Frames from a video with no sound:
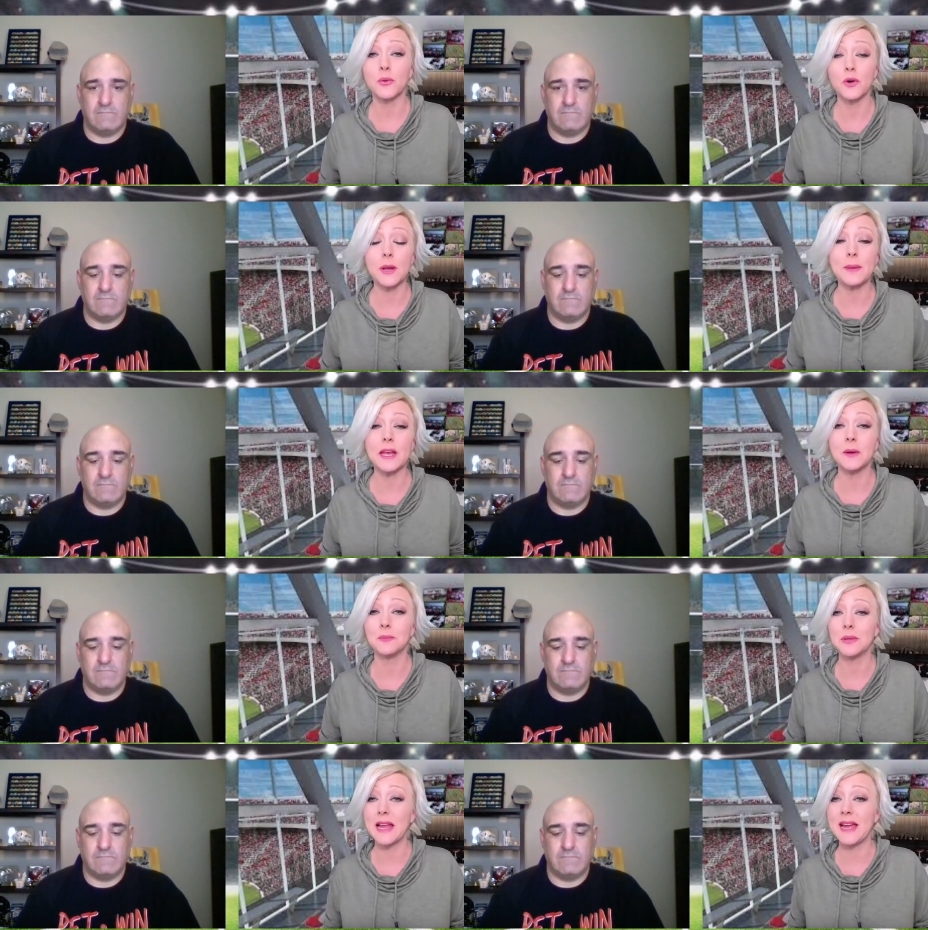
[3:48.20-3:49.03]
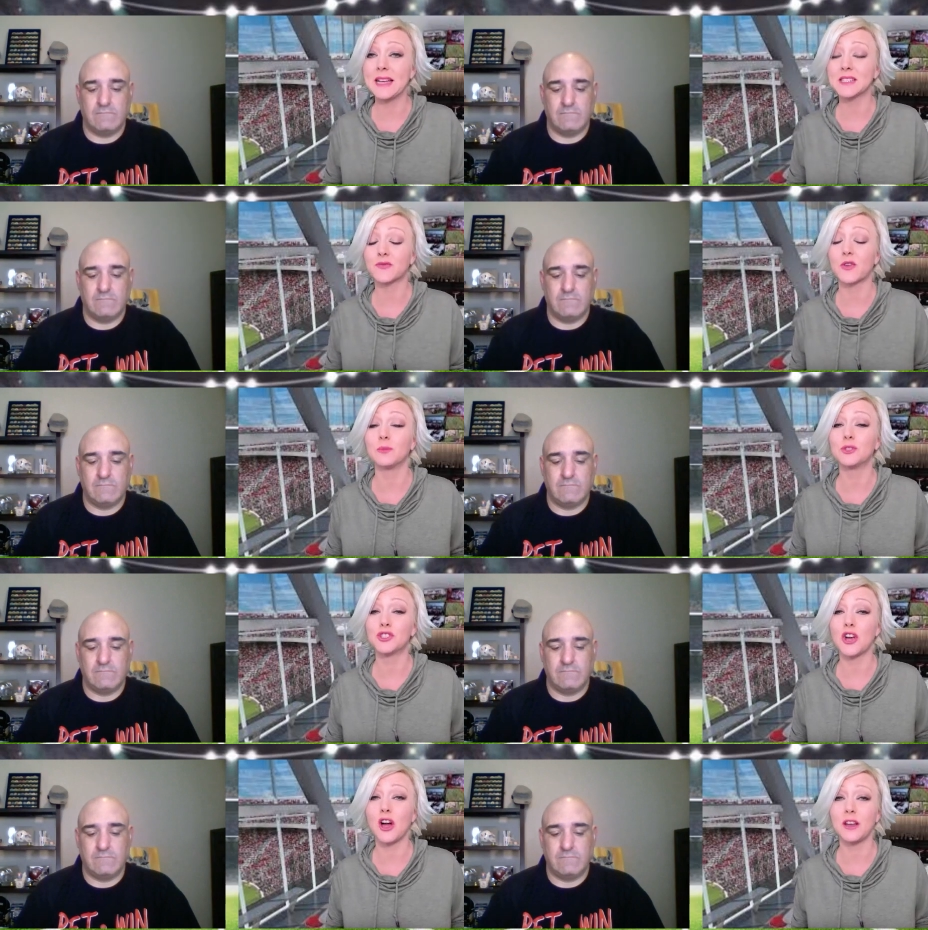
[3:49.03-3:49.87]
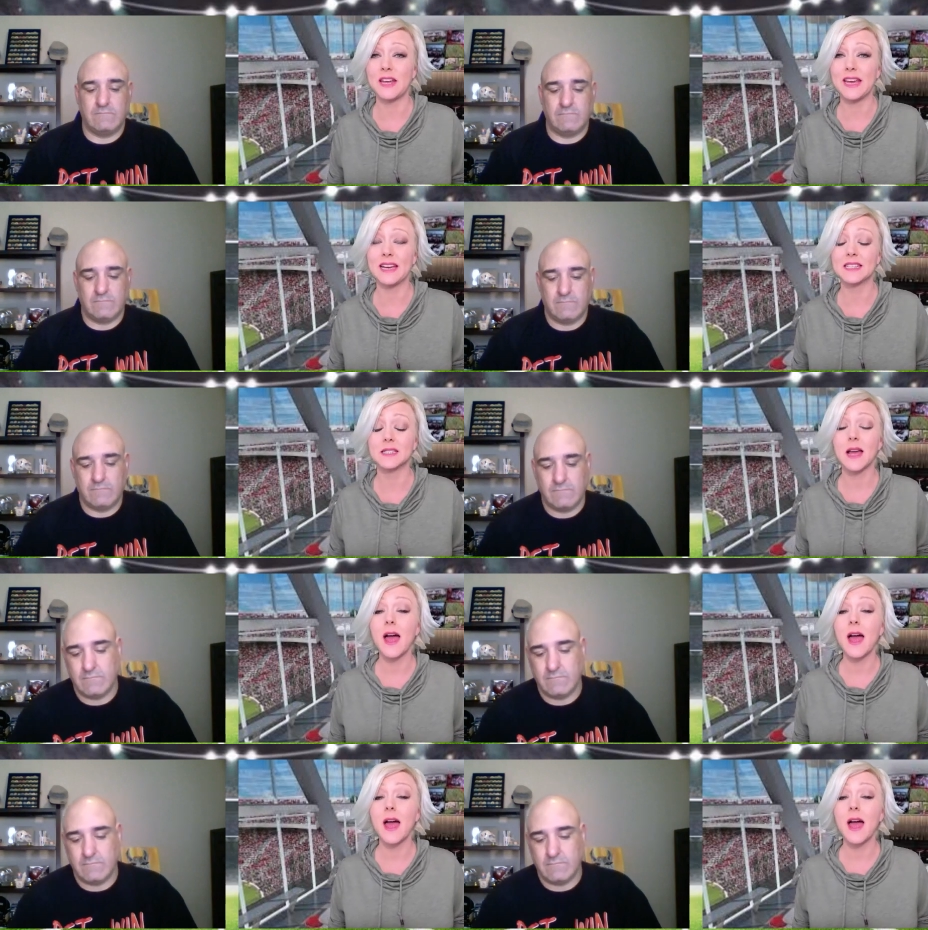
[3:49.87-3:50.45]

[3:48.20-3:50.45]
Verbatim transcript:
Speaker 1: premium plays from Sean Higgs,